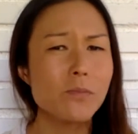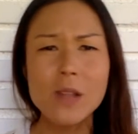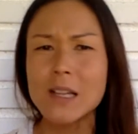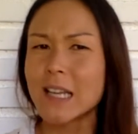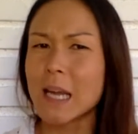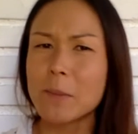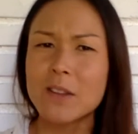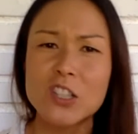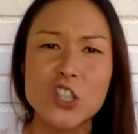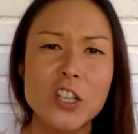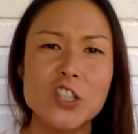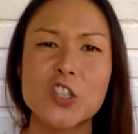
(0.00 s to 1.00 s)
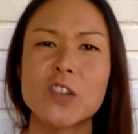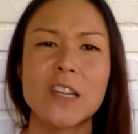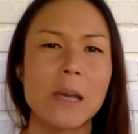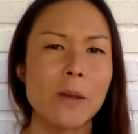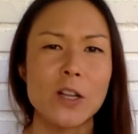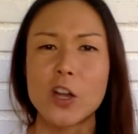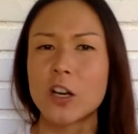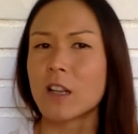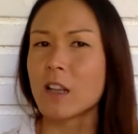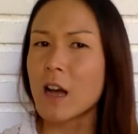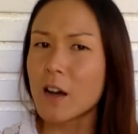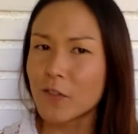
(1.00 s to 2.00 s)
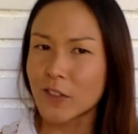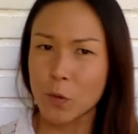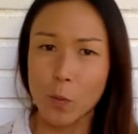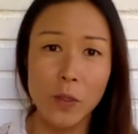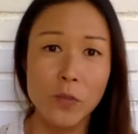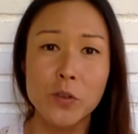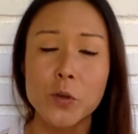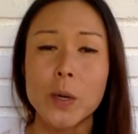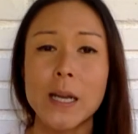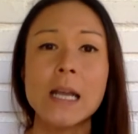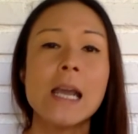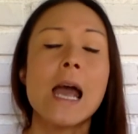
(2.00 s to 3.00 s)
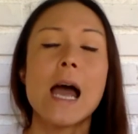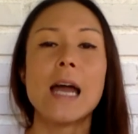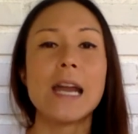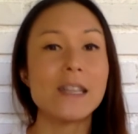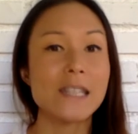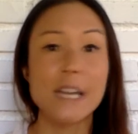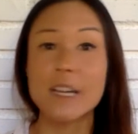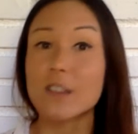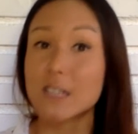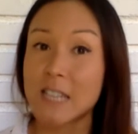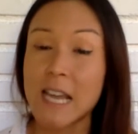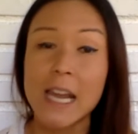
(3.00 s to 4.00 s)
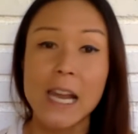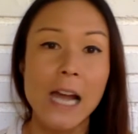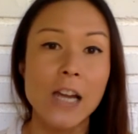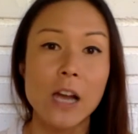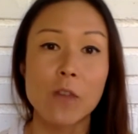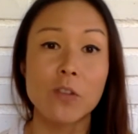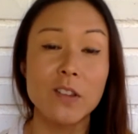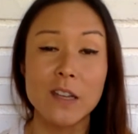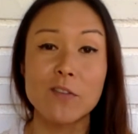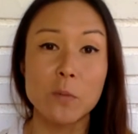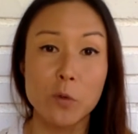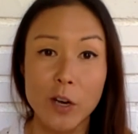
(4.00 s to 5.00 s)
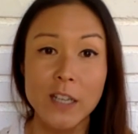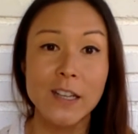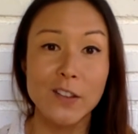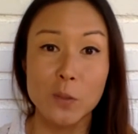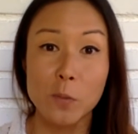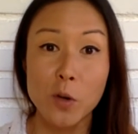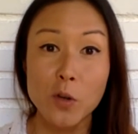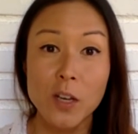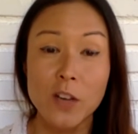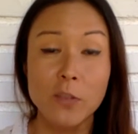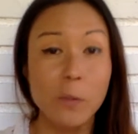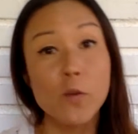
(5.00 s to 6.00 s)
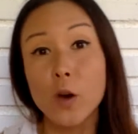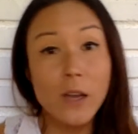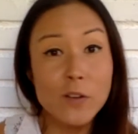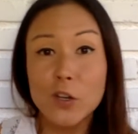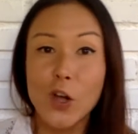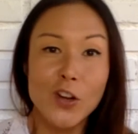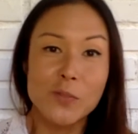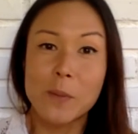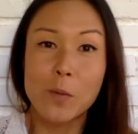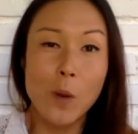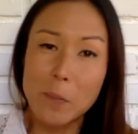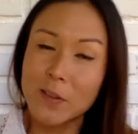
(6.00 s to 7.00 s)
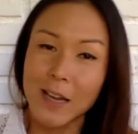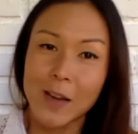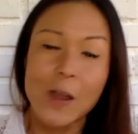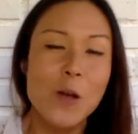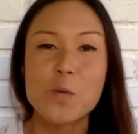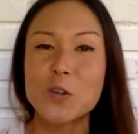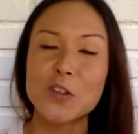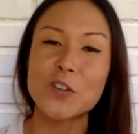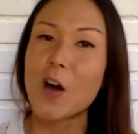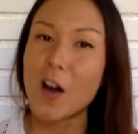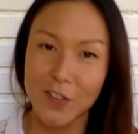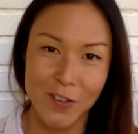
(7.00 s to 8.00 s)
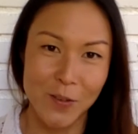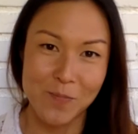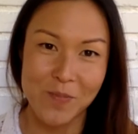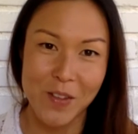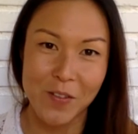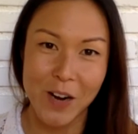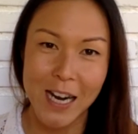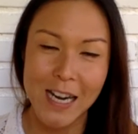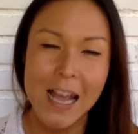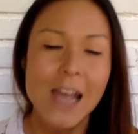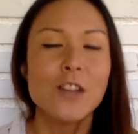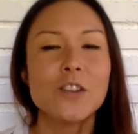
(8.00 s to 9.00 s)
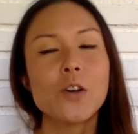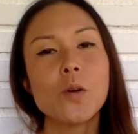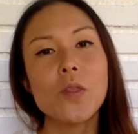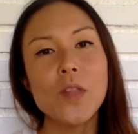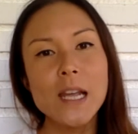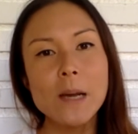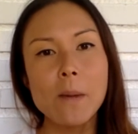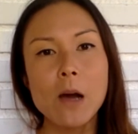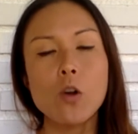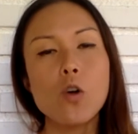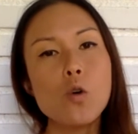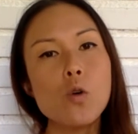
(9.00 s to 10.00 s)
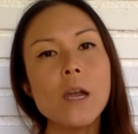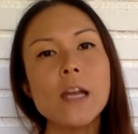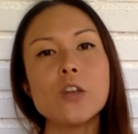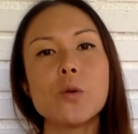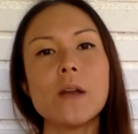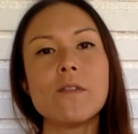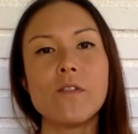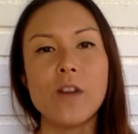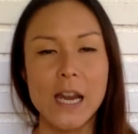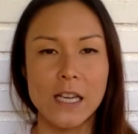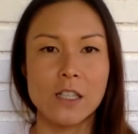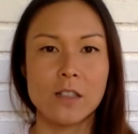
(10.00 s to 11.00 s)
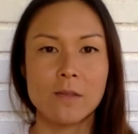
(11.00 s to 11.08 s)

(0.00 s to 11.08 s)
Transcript: they gave me suggestions. They gave me a lot of love as I went through it, and at the end of the day, I, I received some great testimonials before I even launched my website, which is awesome, right? So think about who can you invite